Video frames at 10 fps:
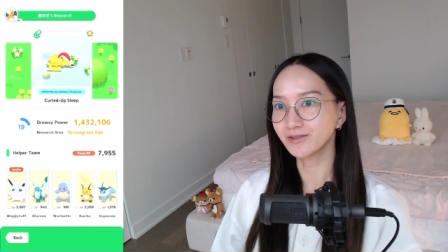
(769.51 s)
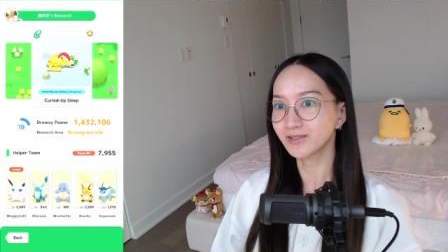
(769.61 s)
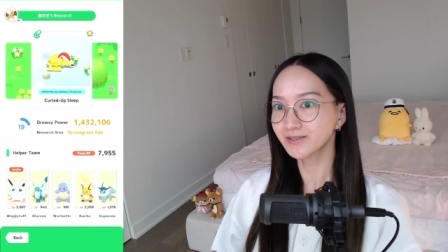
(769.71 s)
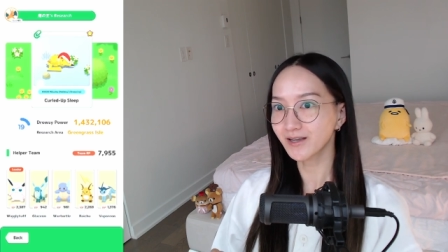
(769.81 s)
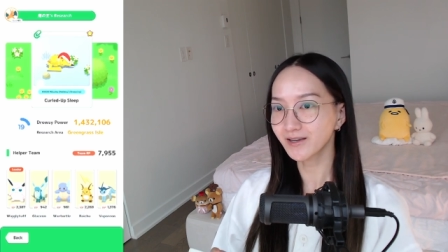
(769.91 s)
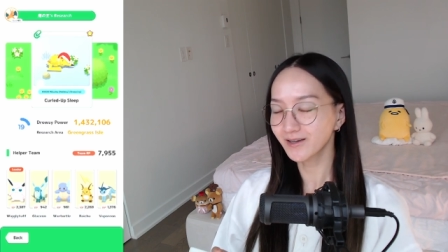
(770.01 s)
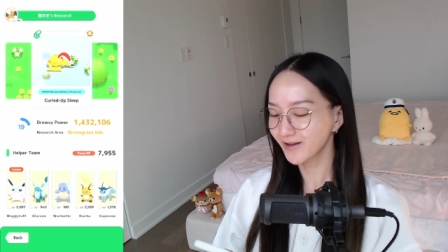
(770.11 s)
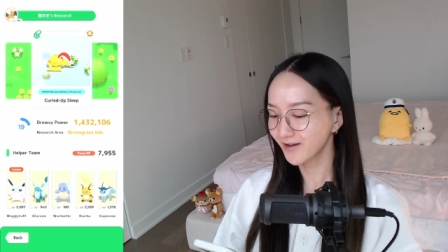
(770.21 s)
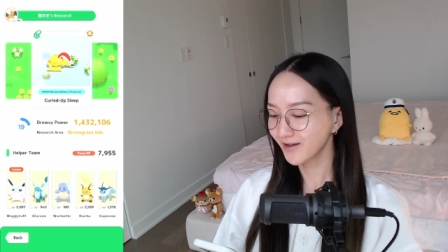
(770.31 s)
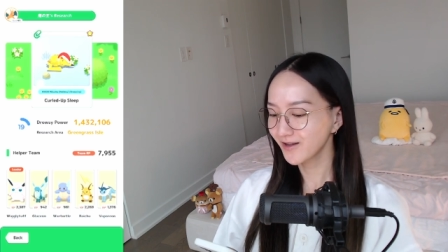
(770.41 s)
looks like,
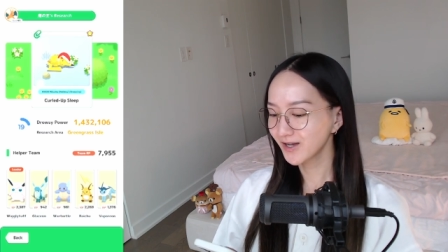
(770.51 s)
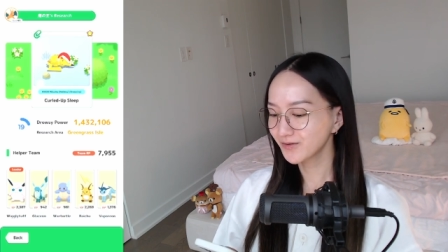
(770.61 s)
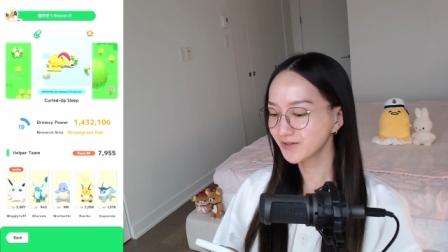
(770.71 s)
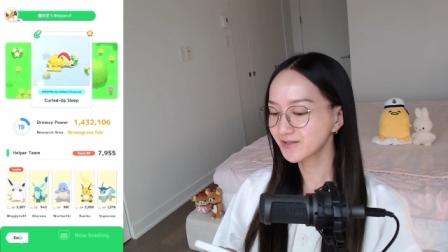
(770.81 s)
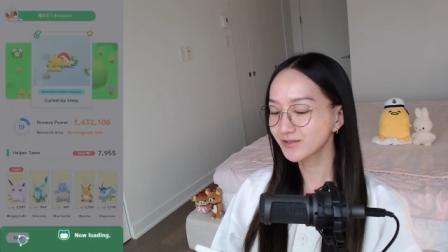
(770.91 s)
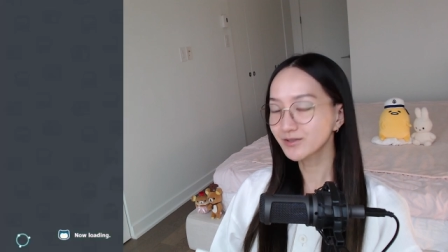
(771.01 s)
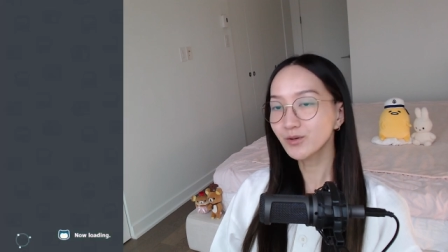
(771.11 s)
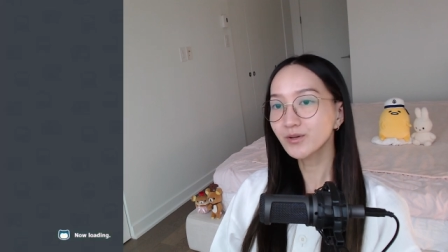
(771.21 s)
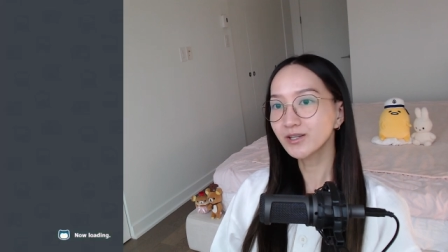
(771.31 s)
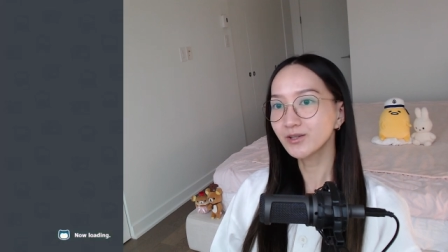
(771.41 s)
which is so
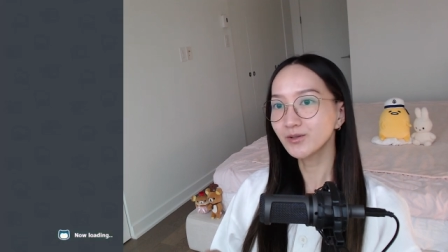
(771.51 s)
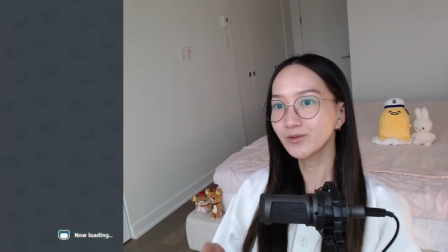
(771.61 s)
cute